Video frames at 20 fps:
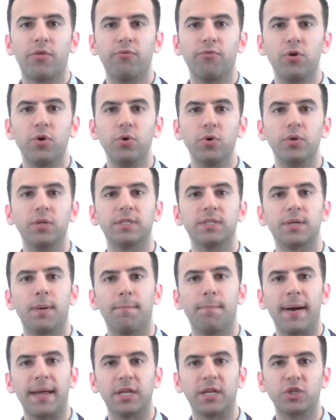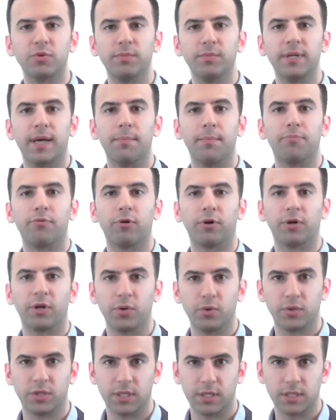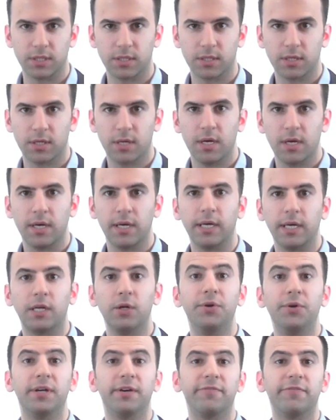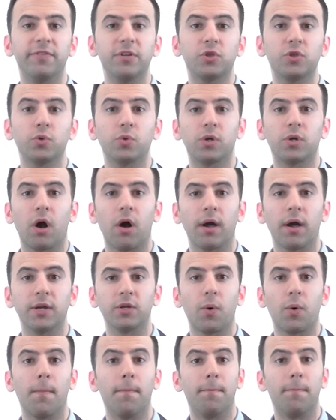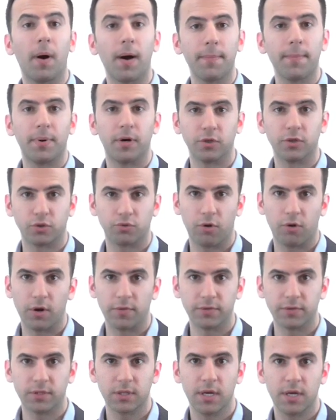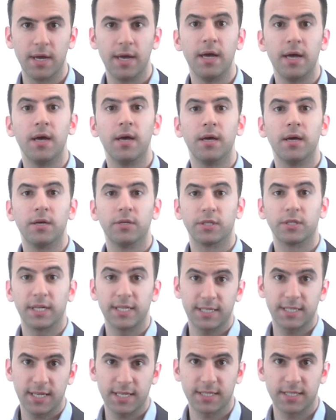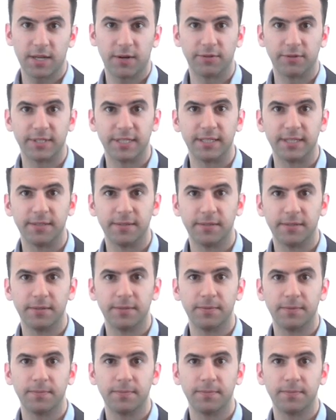through to management and prognosis, including a visual guide on bypass grafts. So let's get started.